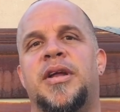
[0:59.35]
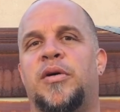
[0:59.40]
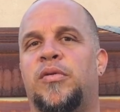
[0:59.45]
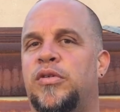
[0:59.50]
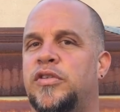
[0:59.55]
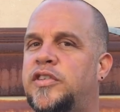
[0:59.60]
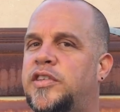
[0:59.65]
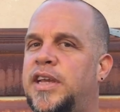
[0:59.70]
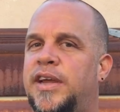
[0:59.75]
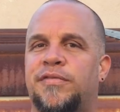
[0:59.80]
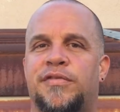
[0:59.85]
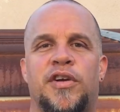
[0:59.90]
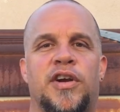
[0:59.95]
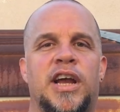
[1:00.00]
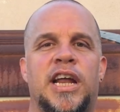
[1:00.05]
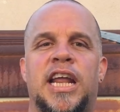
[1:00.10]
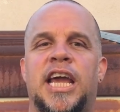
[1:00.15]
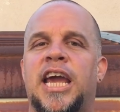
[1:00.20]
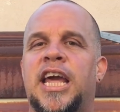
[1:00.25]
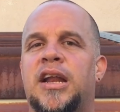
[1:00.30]
Now we'll see if they're
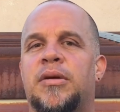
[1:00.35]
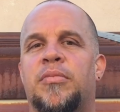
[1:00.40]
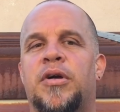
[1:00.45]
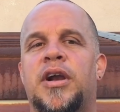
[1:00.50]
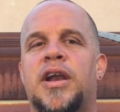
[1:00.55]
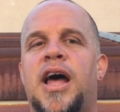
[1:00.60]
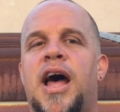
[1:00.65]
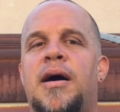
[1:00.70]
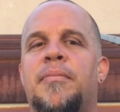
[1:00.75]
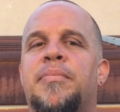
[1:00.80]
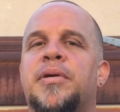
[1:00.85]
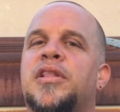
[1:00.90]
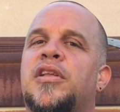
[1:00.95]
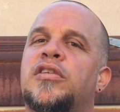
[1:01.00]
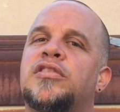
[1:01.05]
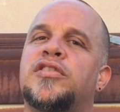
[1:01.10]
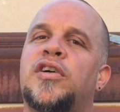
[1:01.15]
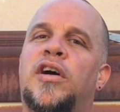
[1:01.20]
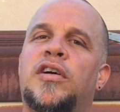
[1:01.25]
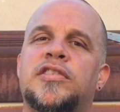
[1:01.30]
gonna eat them or not, but
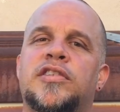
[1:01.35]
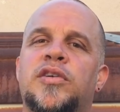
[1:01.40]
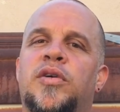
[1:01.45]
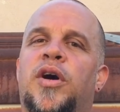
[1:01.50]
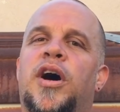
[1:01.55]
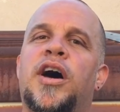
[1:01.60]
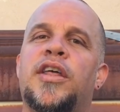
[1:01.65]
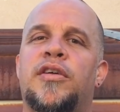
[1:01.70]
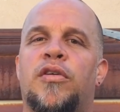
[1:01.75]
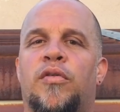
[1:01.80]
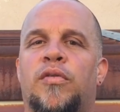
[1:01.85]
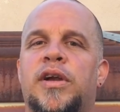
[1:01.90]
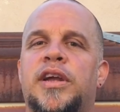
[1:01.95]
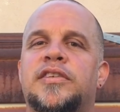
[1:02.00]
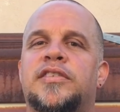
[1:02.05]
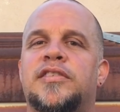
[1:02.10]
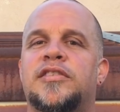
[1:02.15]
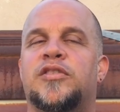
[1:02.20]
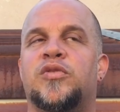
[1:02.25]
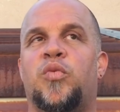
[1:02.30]
there's also other
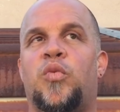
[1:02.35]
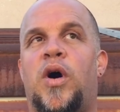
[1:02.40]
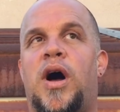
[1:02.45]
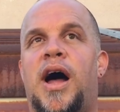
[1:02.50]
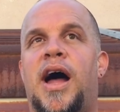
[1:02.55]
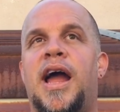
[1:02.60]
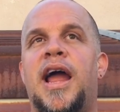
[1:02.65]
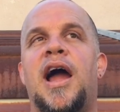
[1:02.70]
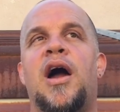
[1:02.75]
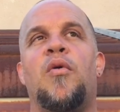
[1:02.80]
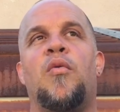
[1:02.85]
reasons why